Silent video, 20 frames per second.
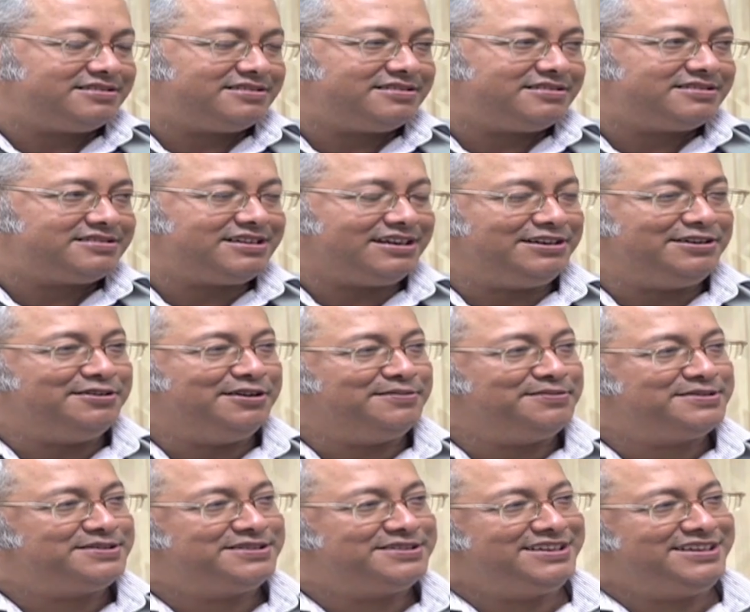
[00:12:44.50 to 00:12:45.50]
Sir, you have
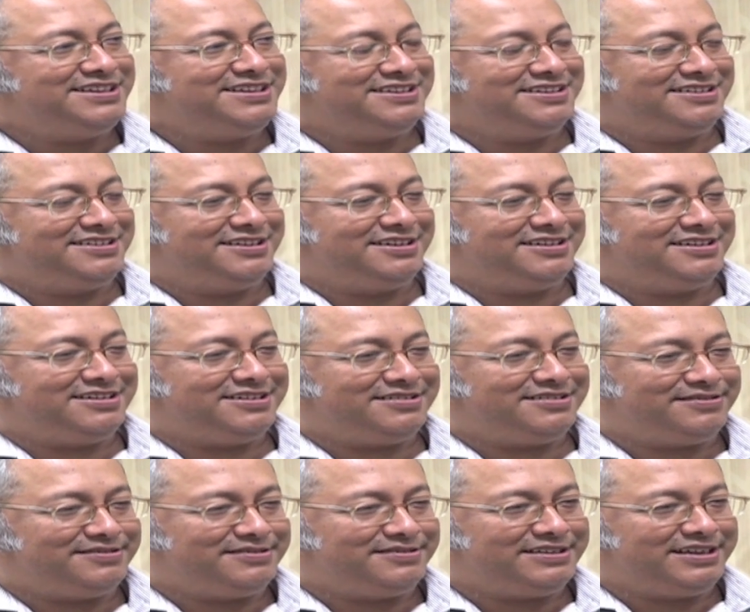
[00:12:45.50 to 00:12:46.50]
seen
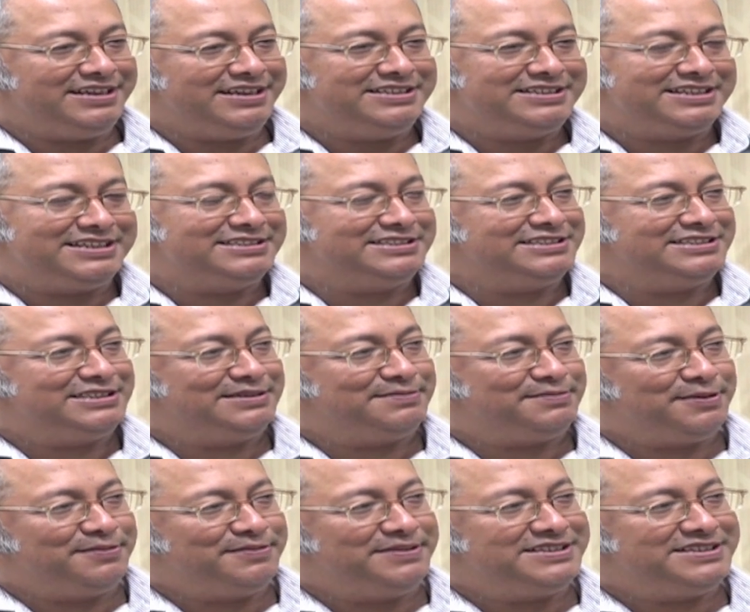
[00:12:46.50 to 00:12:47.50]
the insurgency
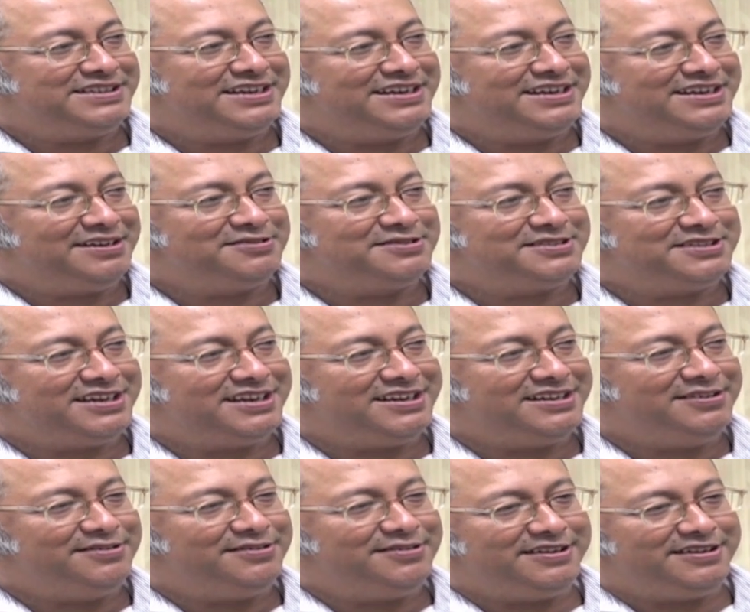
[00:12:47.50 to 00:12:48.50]
from inside and
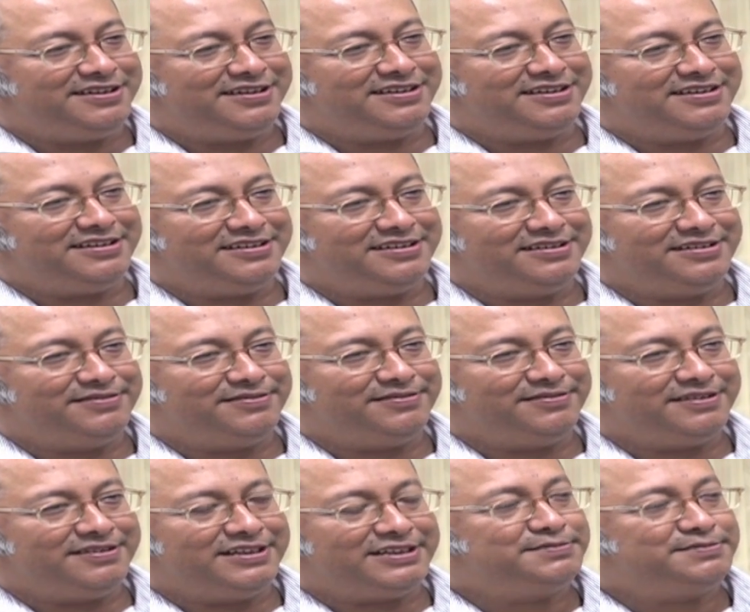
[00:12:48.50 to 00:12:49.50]
outside during
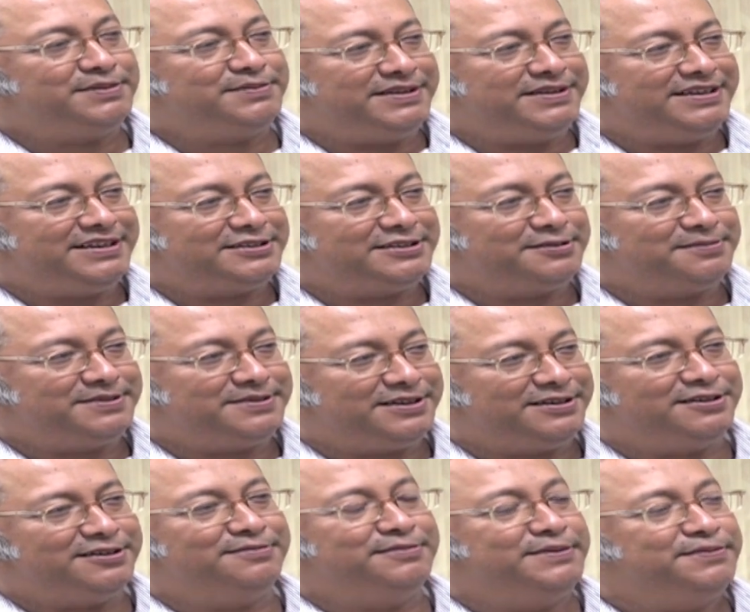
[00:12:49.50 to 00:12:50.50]
last 15 years of
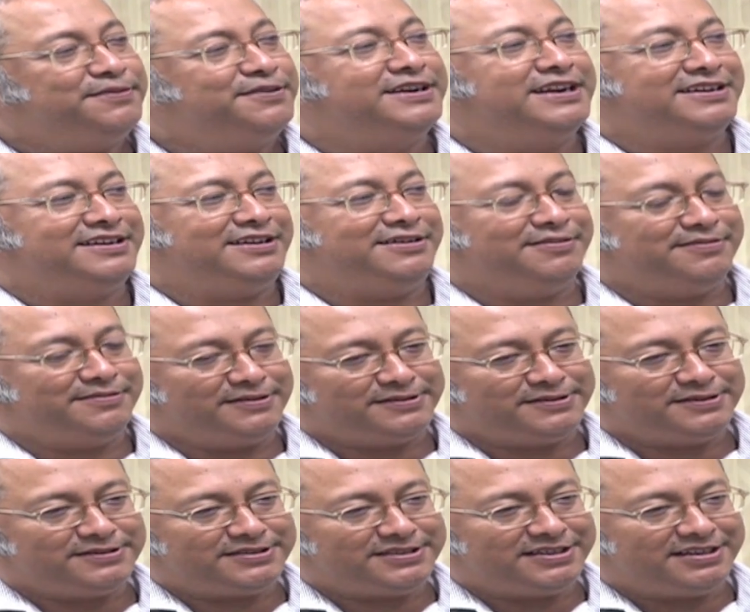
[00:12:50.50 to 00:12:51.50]
tenure. Before that, you have
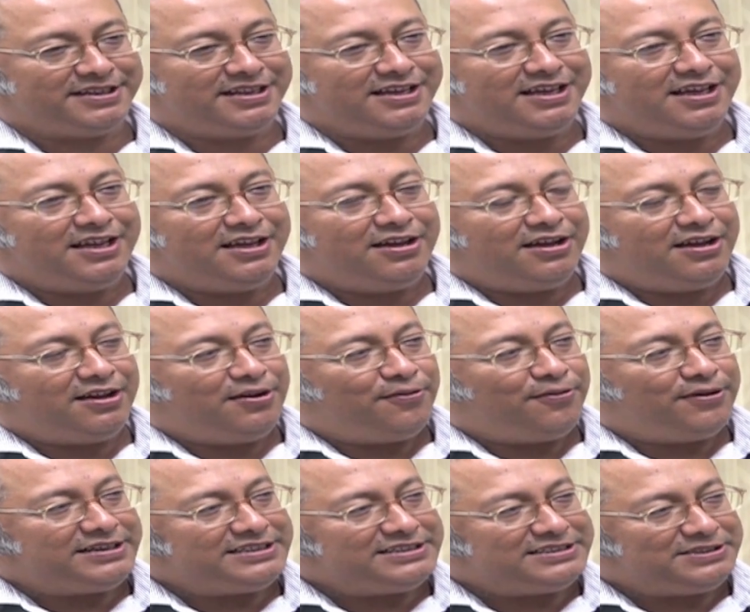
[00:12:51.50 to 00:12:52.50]
also seen.
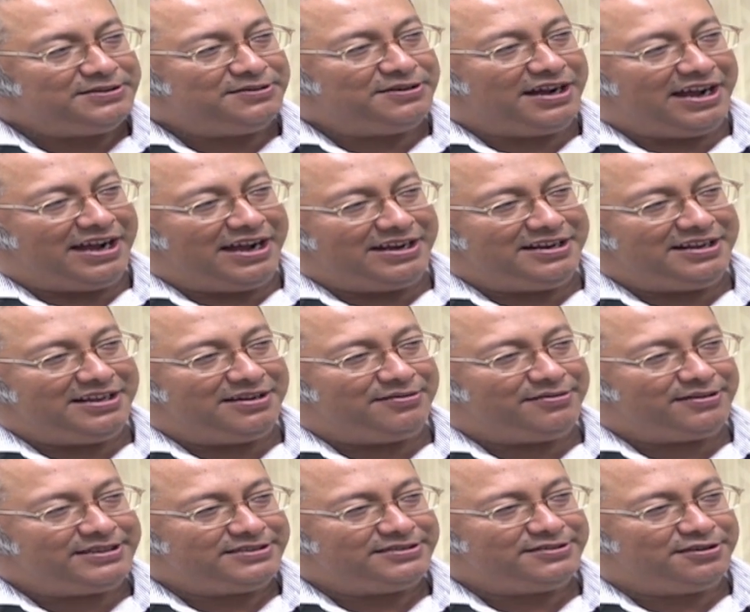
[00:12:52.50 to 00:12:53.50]
What is your idea,
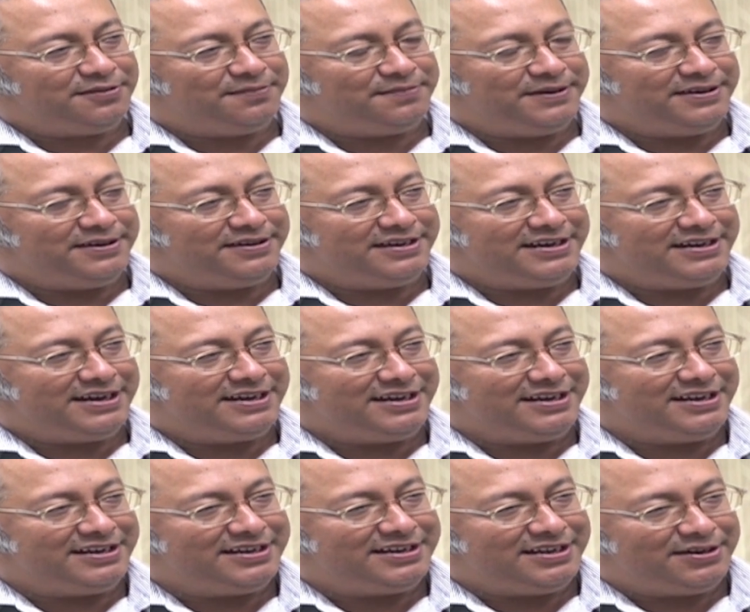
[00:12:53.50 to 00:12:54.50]
what is your opinion
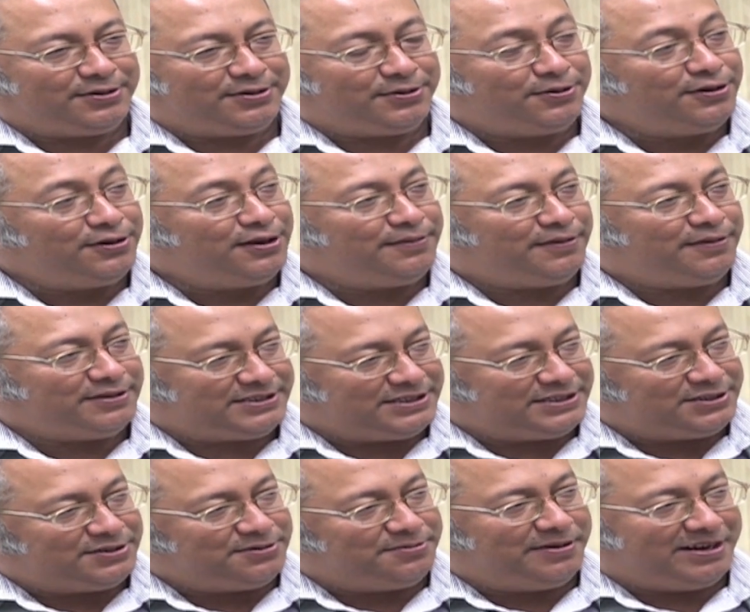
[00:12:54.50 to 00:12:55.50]
regarding the role of
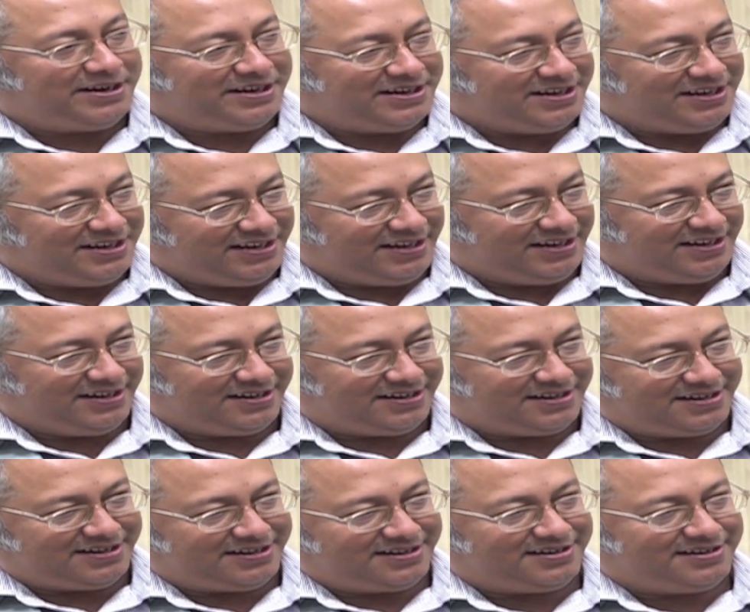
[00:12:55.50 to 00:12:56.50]
Ajit Doval in
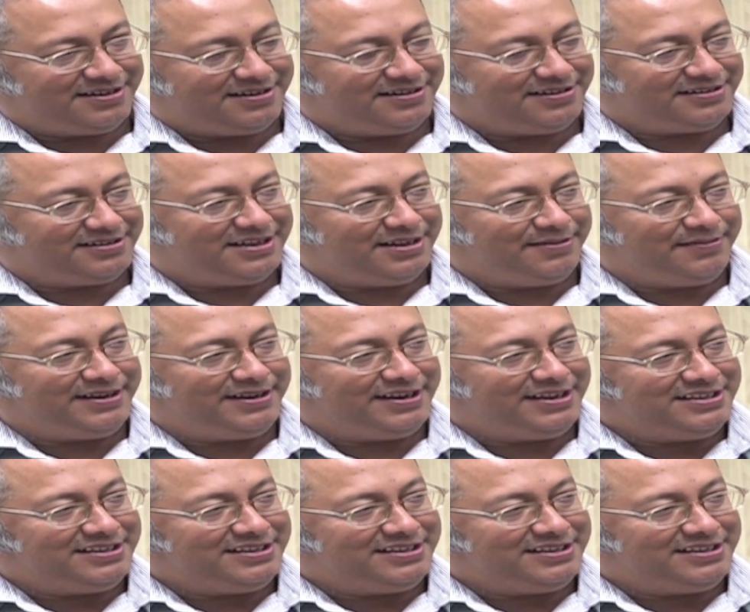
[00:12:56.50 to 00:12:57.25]
taming the